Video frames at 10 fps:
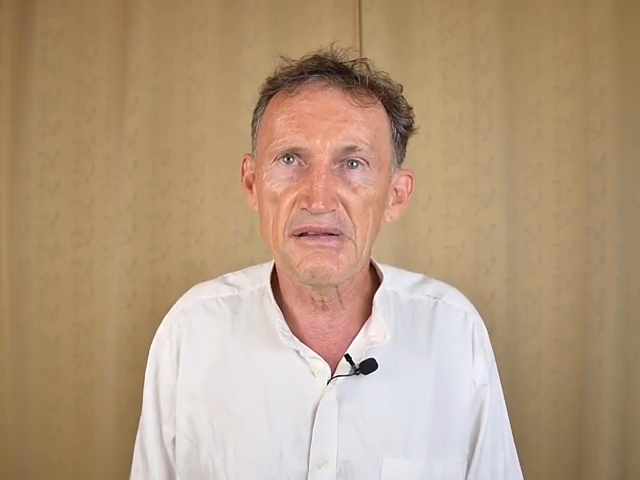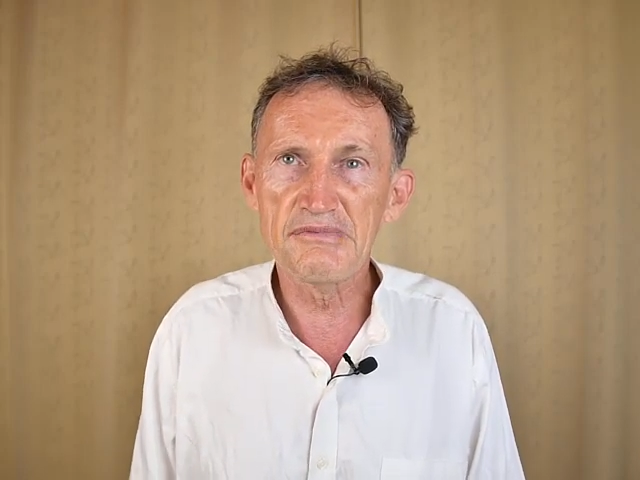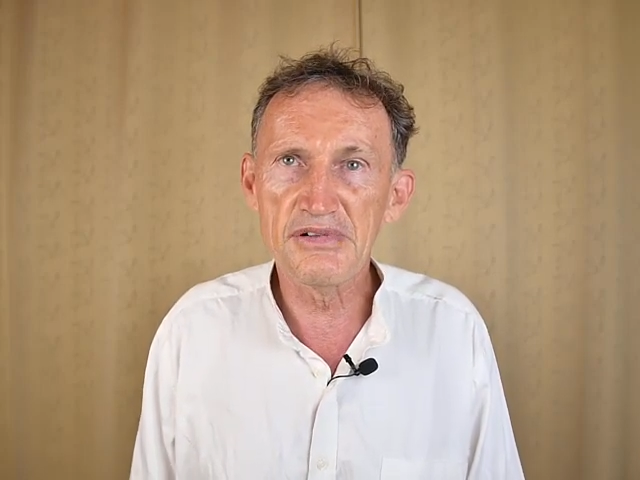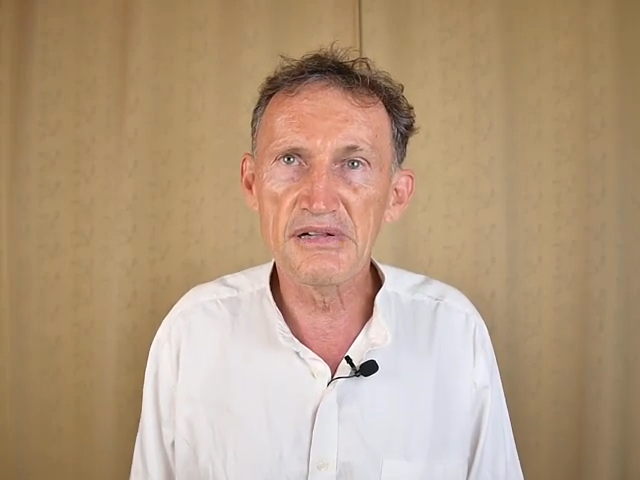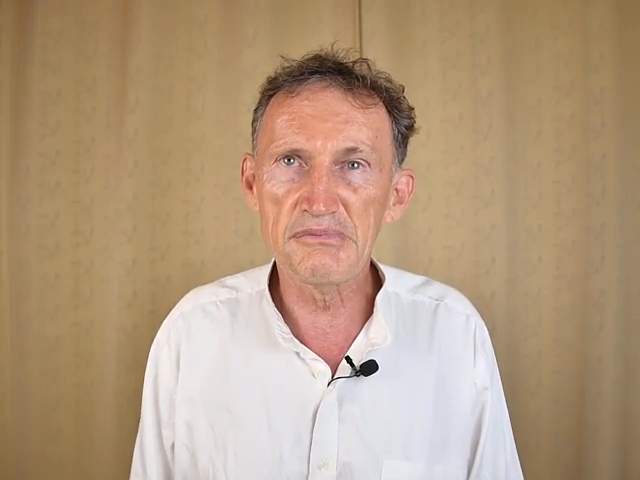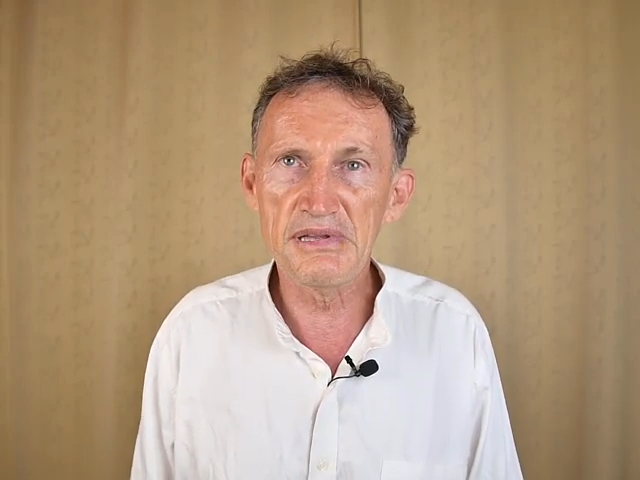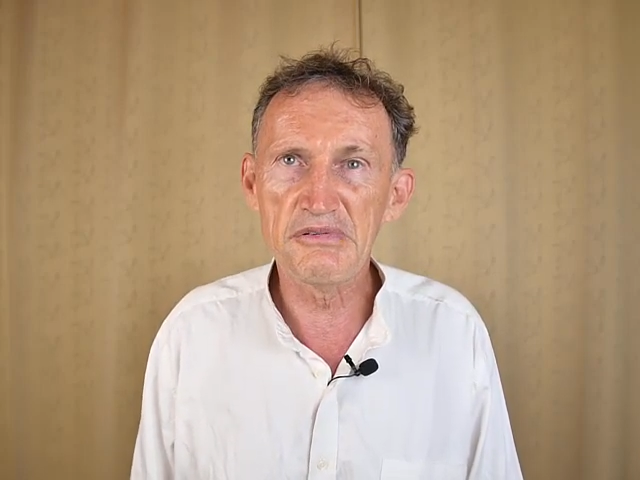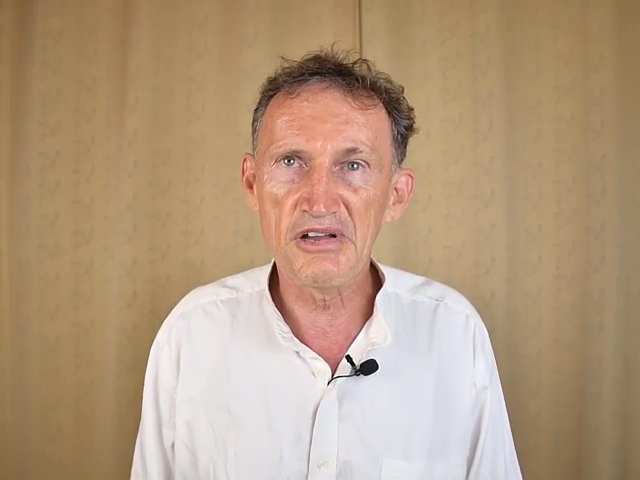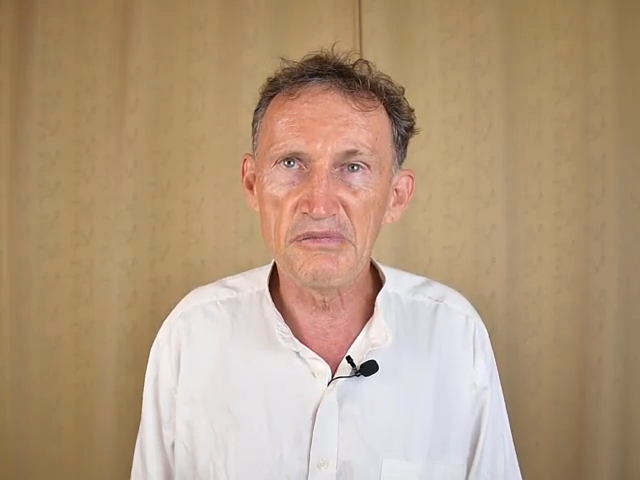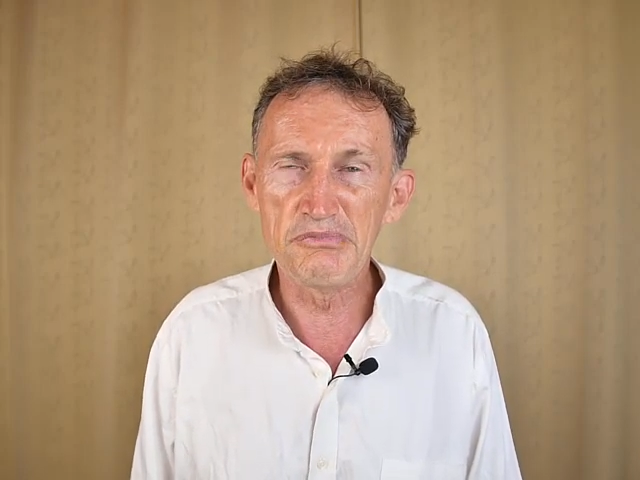and will be
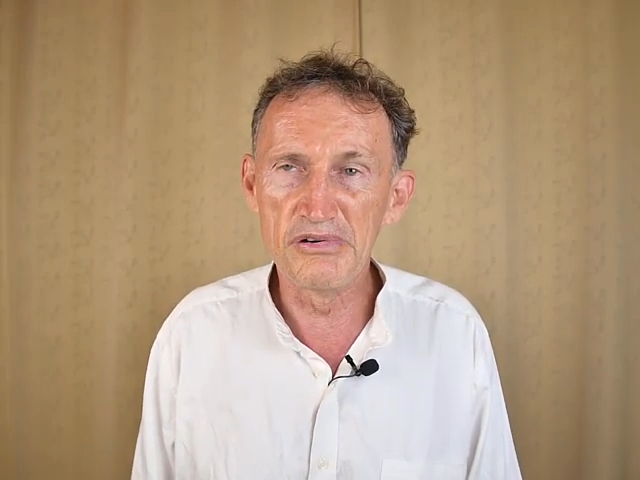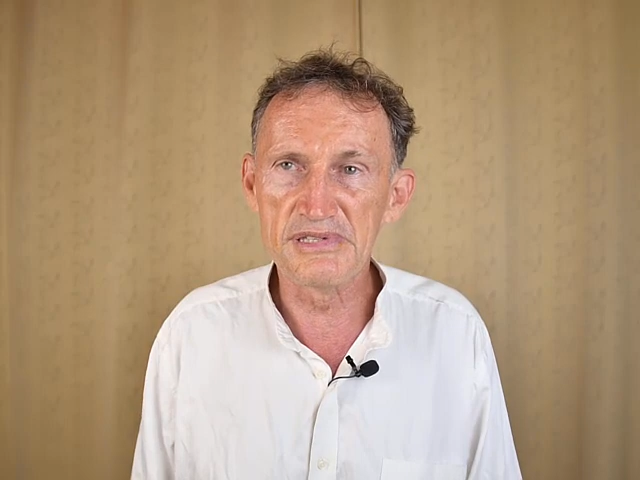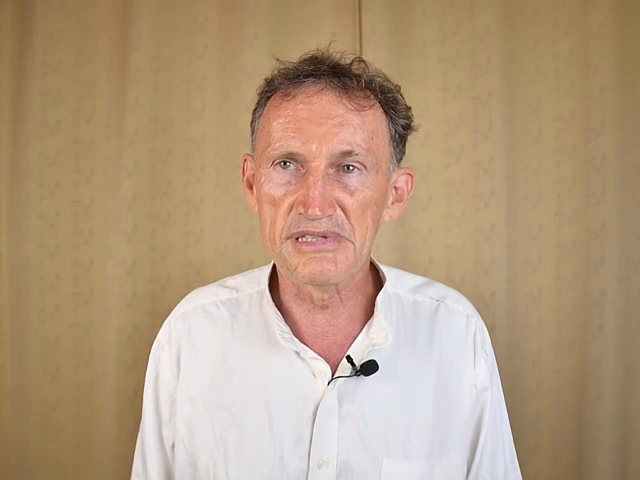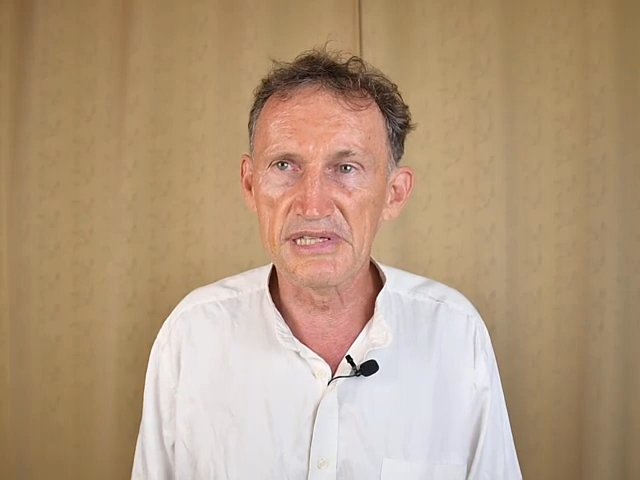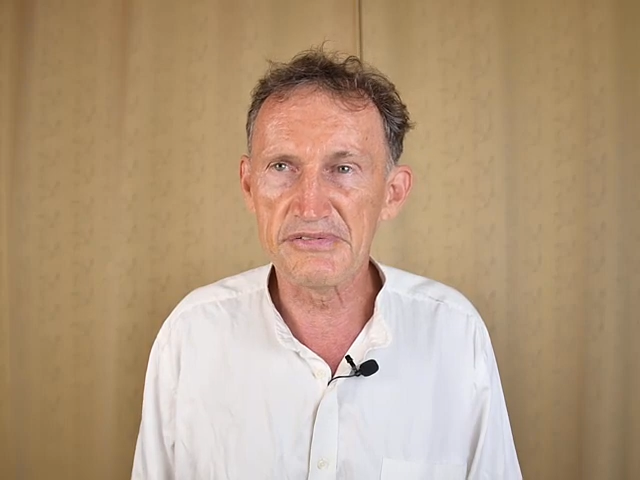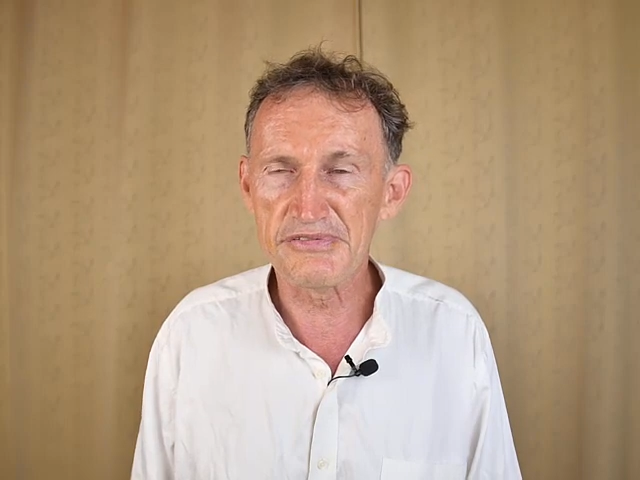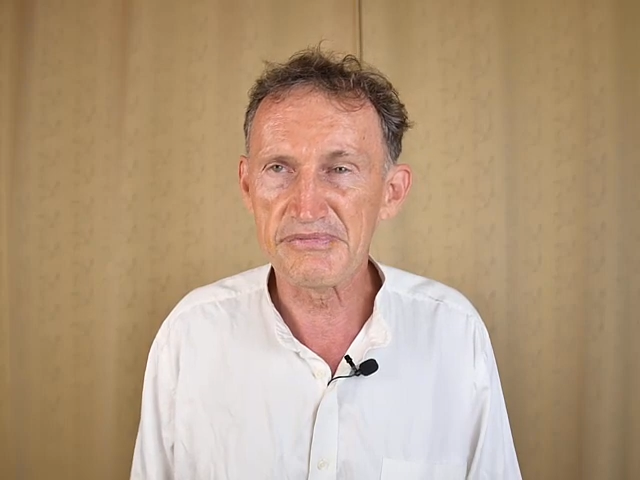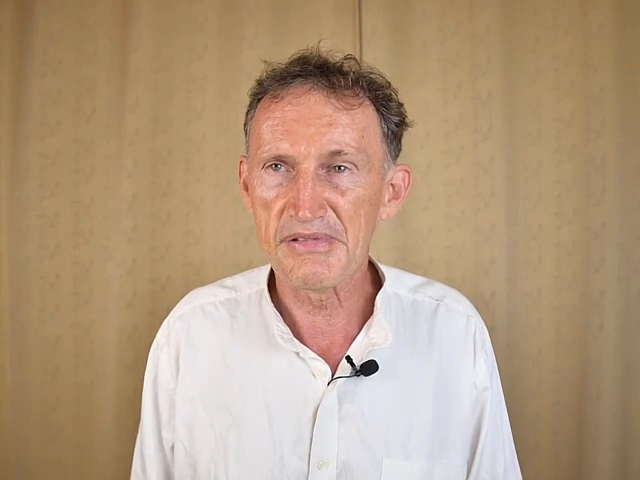positive.